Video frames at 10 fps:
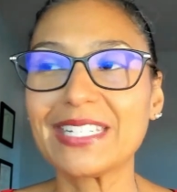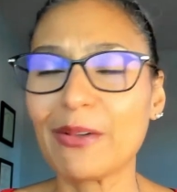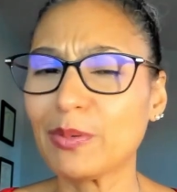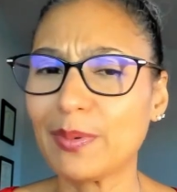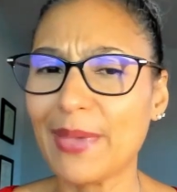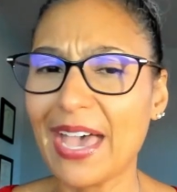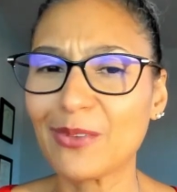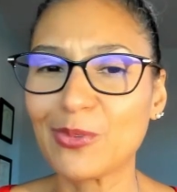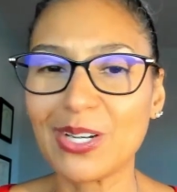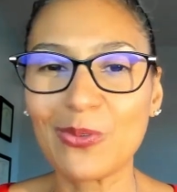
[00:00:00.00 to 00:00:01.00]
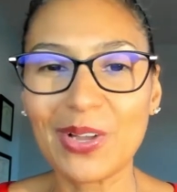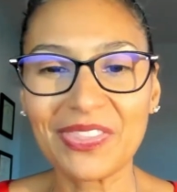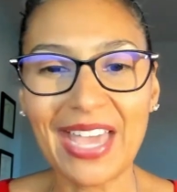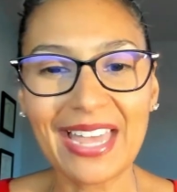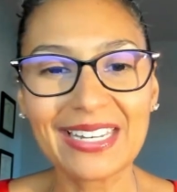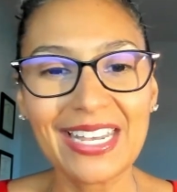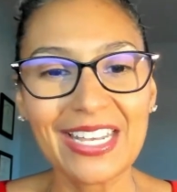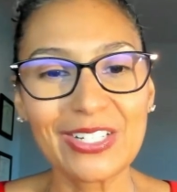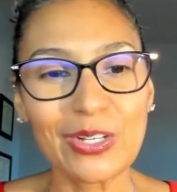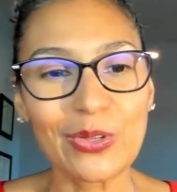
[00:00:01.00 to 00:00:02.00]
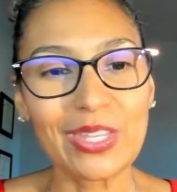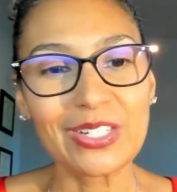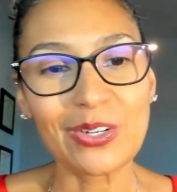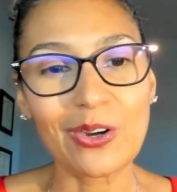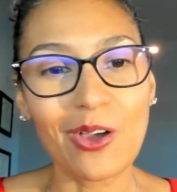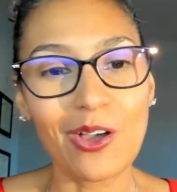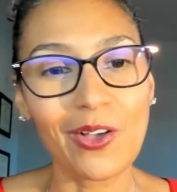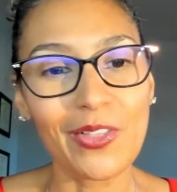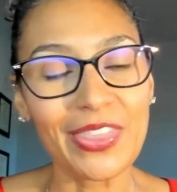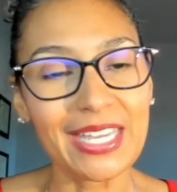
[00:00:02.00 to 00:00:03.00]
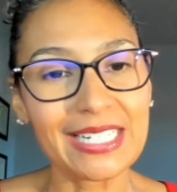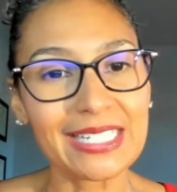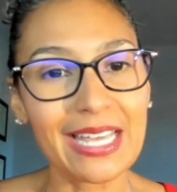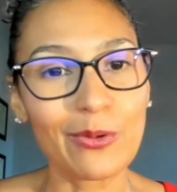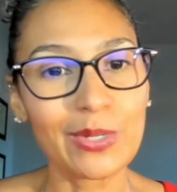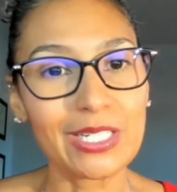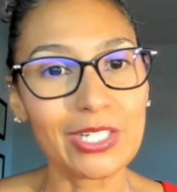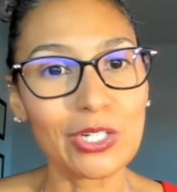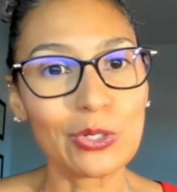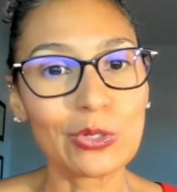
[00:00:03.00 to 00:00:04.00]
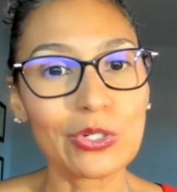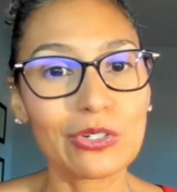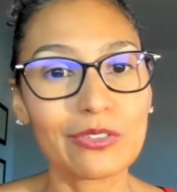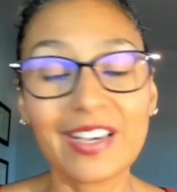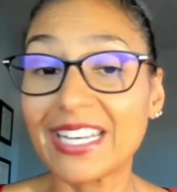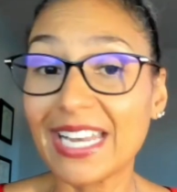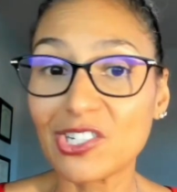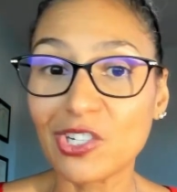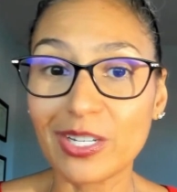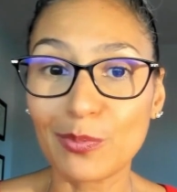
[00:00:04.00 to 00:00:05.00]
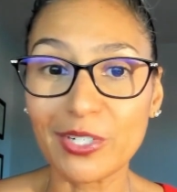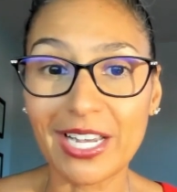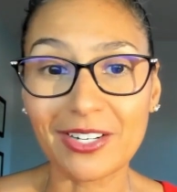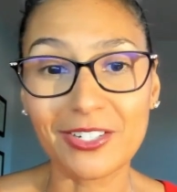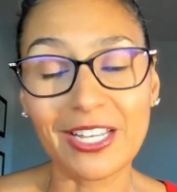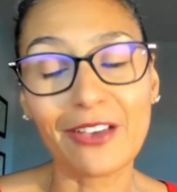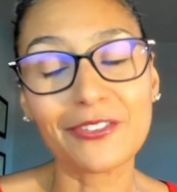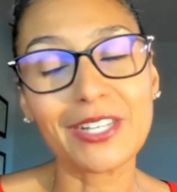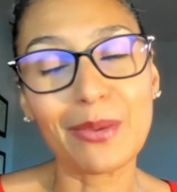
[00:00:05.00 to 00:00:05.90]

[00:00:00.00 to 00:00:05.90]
that would be bad. We don't want that. So these are all things that we do to financially protect ourselves